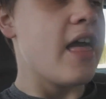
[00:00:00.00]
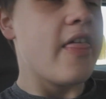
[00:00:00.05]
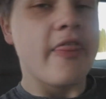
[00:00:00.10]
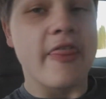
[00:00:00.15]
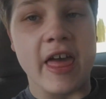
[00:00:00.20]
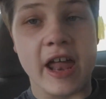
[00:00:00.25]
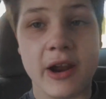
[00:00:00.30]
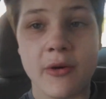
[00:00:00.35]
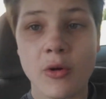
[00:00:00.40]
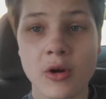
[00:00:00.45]

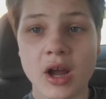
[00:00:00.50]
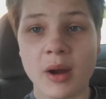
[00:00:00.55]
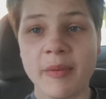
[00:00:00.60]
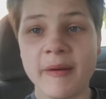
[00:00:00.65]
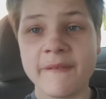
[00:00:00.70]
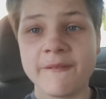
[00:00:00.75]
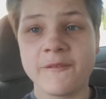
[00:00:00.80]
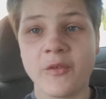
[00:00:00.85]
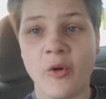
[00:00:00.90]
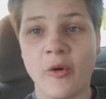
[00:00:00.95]
then I woke up
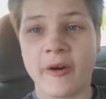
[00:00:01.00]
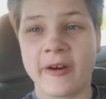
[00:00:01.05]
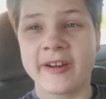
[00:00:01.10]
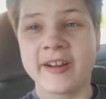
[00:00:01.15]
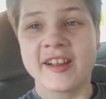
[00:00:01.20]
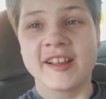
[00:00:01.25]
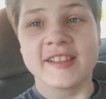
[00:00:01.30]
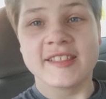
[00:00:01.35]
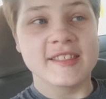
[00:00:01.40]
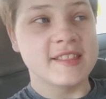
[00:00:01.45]
at 4.
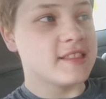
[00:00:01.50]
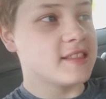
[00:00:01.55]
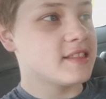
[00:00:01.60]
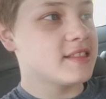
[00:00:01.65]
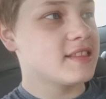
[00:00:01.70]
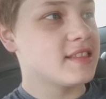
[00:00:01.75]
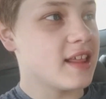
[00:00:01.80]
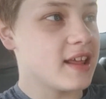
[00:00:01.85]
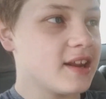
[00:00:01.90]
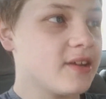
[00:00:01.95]

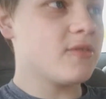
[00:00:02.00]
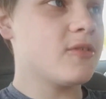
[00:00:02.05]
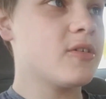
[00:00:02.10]
Then I